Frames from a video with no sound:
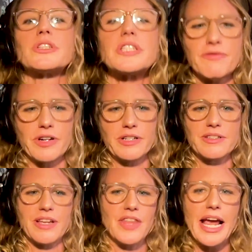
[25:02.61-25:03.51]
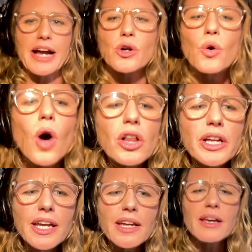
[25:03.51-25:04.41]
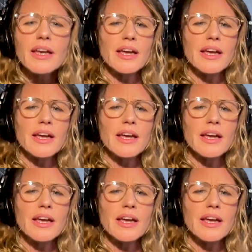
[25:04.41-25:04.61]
difference in the air quality,